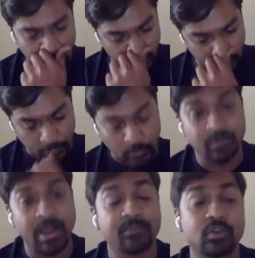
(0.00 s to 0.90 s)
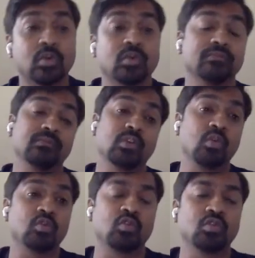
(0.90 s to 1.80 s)
the Ozone roadmap. So
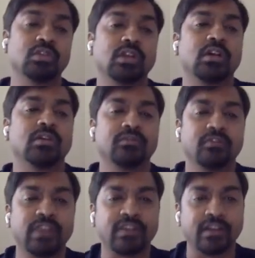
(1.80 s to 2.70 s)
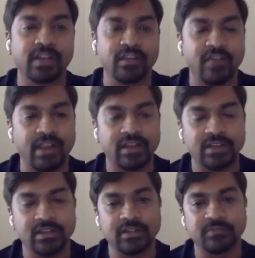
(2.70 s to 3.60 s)
Ozone uh, recently
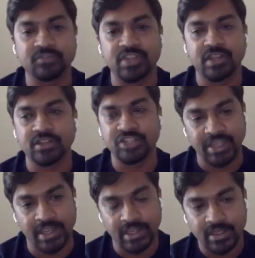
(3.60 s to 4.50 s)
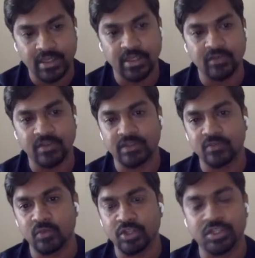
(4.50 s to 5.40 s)
went uh, GA uh, with
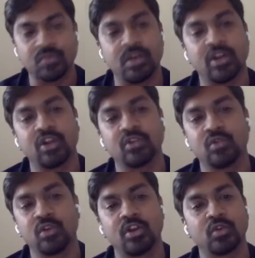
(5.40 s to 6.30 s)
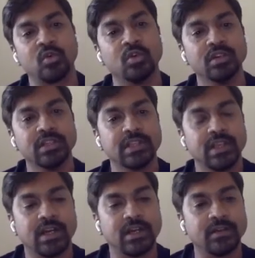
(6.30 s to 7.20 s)
version 1.0.0.
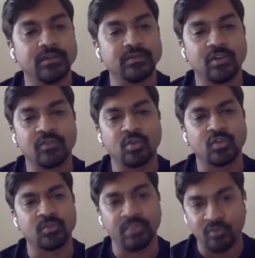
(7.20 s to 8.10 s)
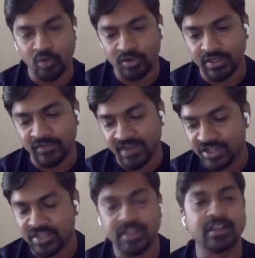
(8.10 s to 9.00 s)
Uh, of course, before it
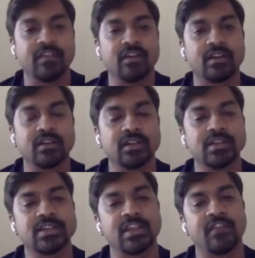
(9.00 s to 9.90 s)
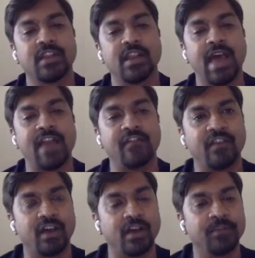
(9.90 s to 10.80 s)
went GA, there were uh, several
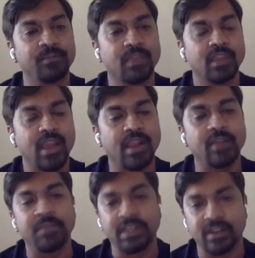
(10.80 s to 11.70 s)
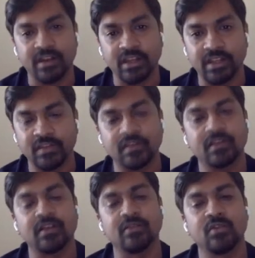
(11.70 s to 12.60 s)
alpha and a beta
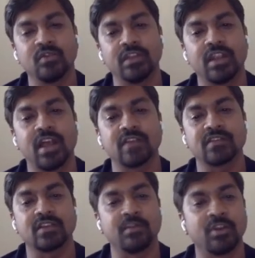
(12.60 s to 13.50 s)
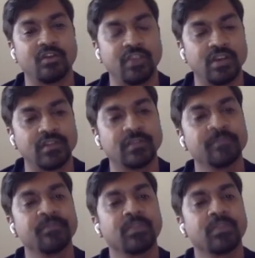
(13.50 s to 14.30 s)
release uh, over the last couple of years.